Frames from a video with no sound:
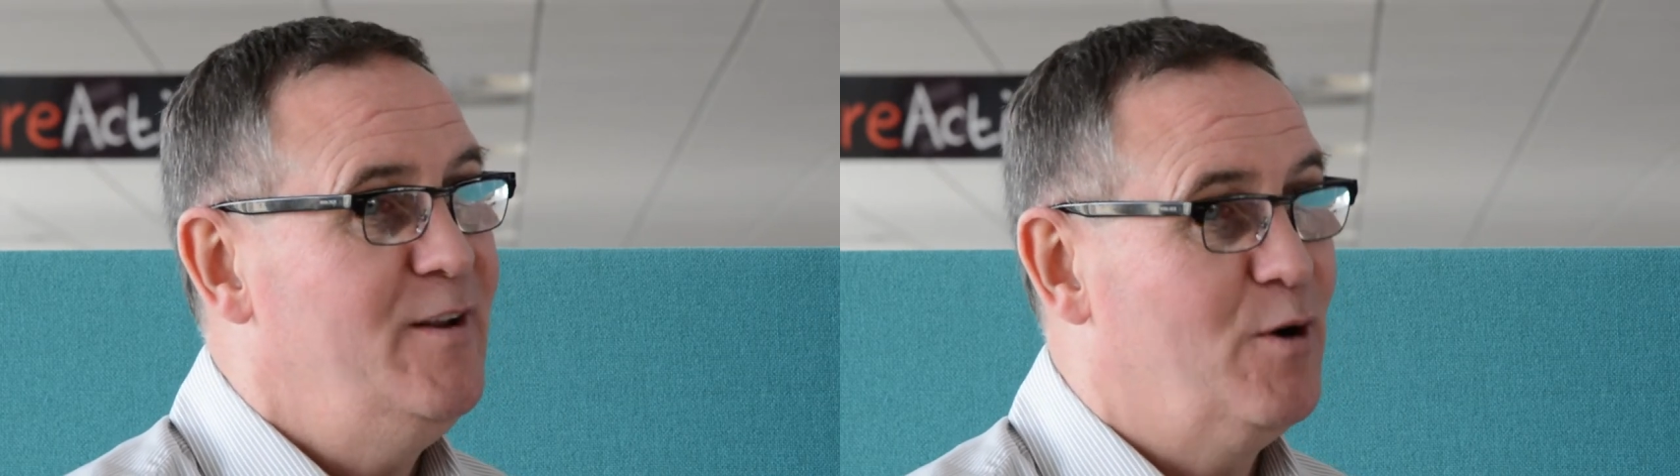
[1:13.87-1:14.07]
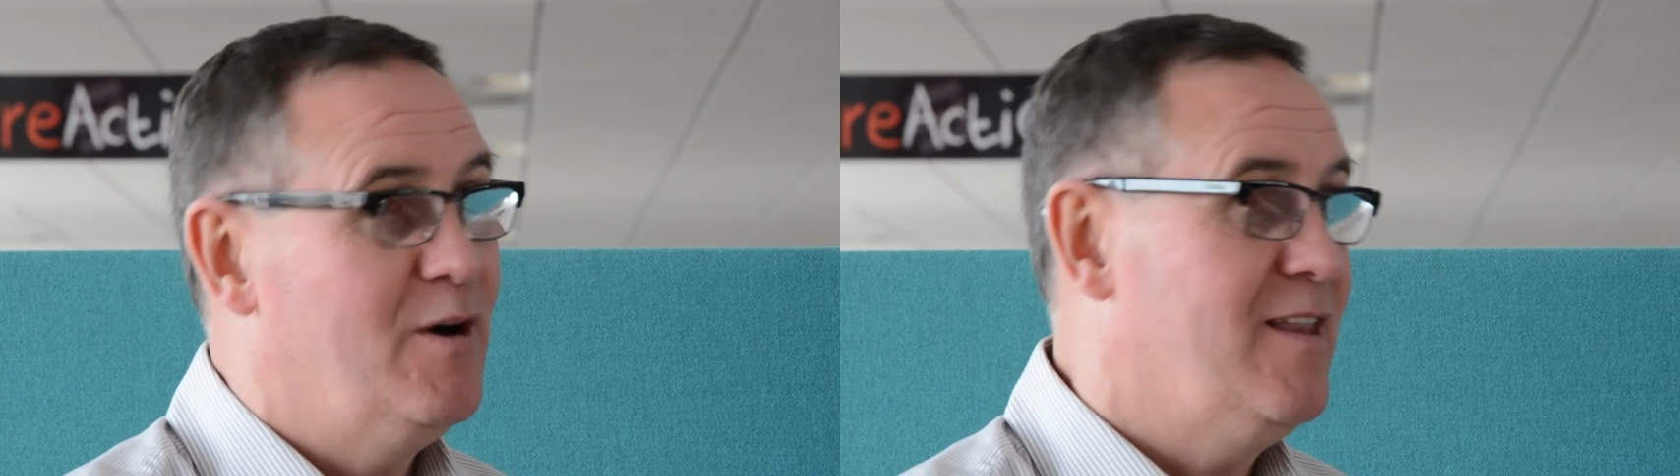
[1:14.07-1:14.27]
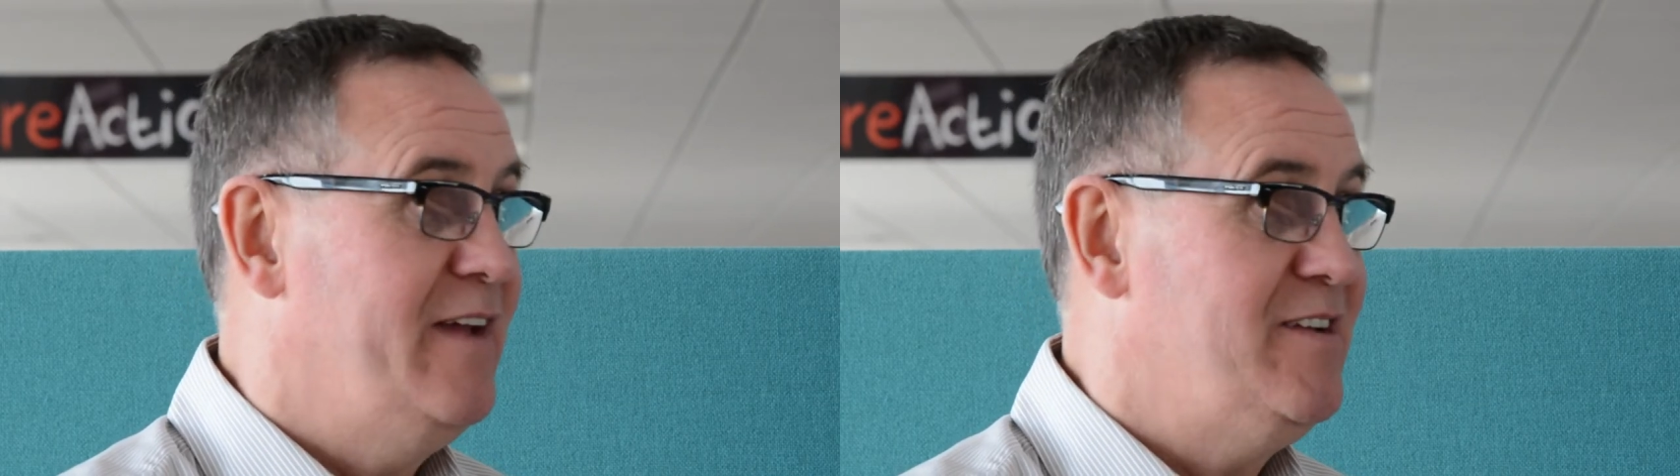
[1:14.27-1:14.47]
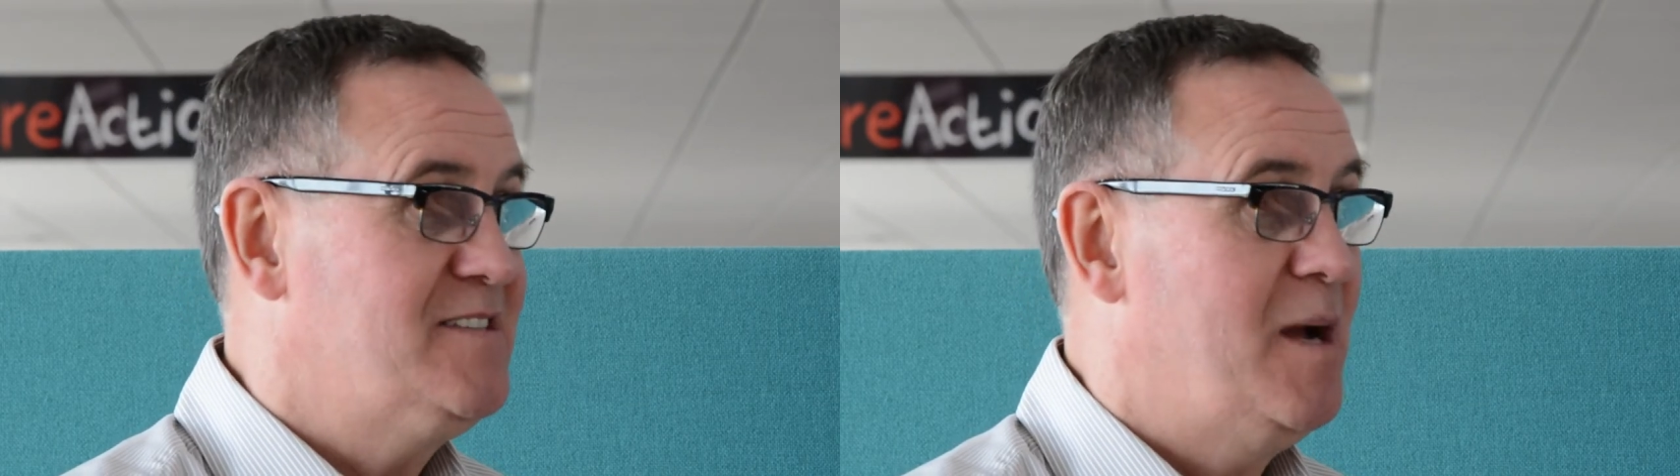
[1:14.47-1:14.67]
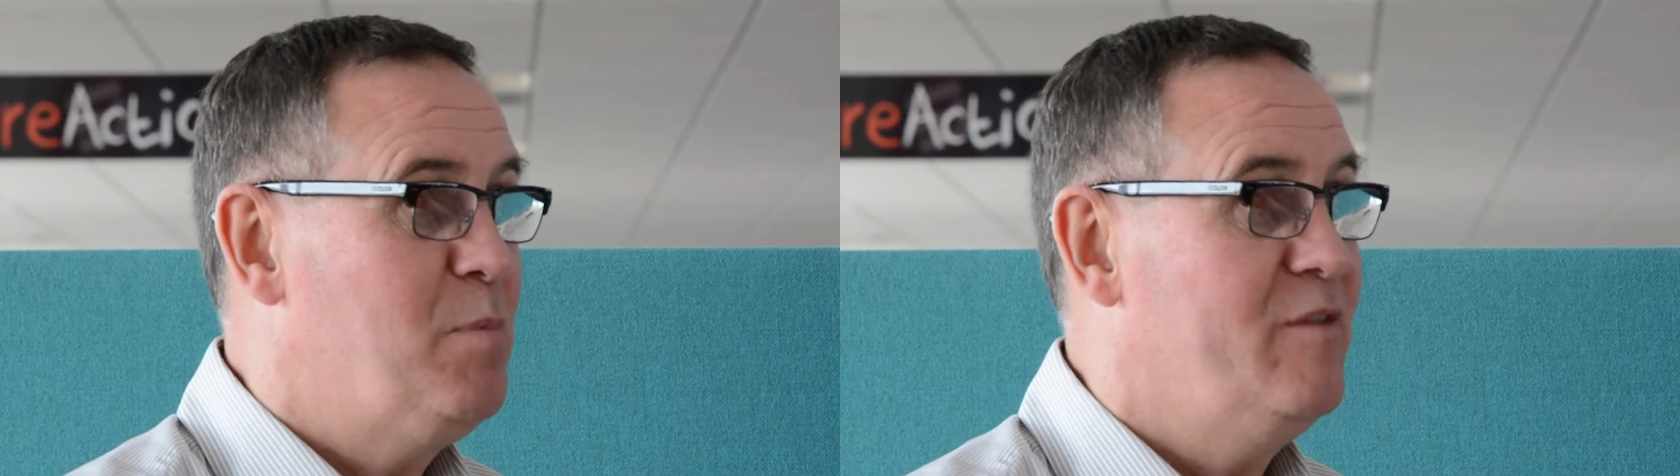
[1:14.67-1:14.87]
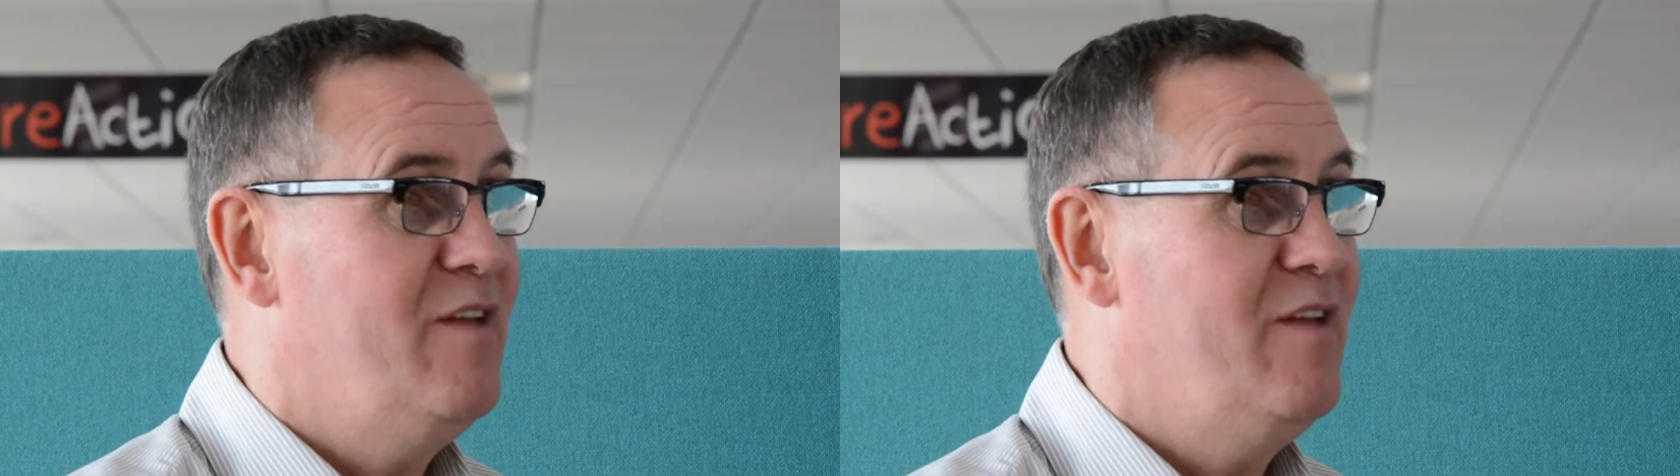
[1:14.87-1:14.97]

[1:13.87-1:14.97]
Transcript: You know, I got a live example of